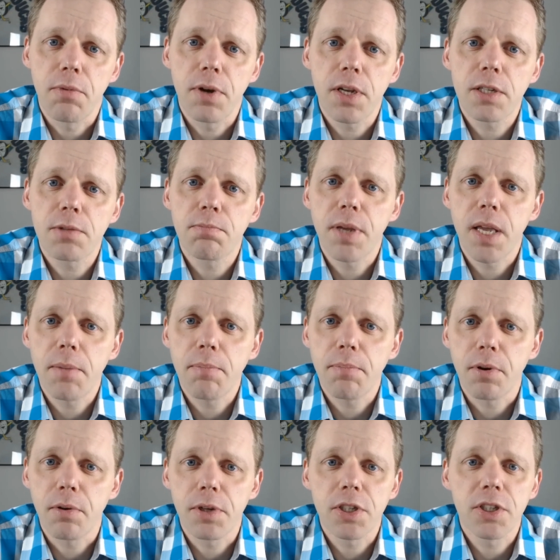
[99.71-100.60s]
which
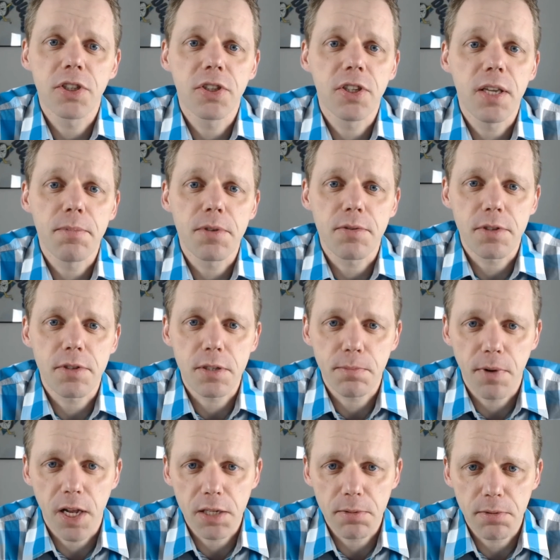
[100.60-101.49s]
team is
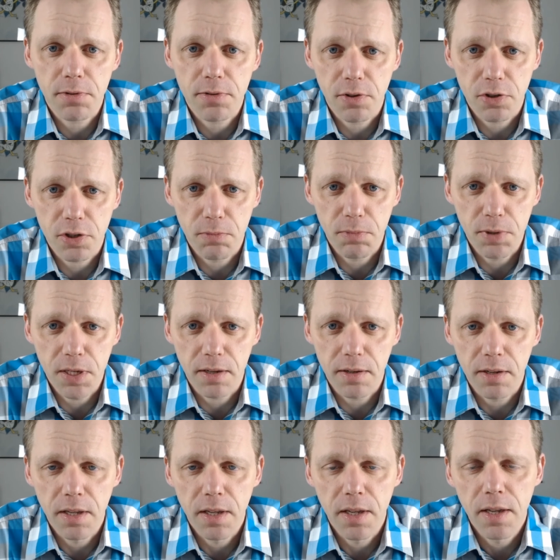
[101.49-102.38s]
responsible for social
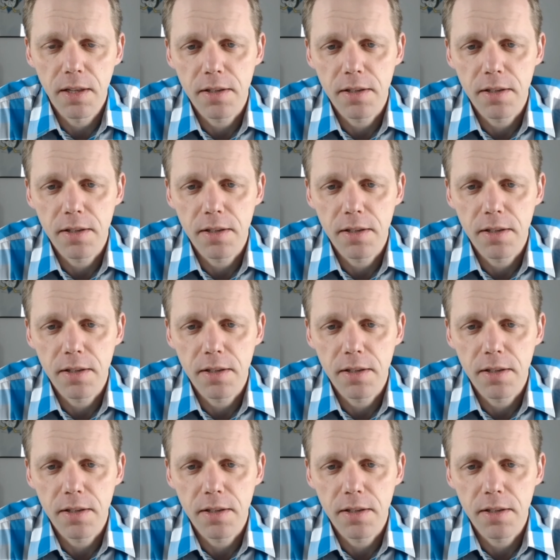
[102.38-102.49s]
media.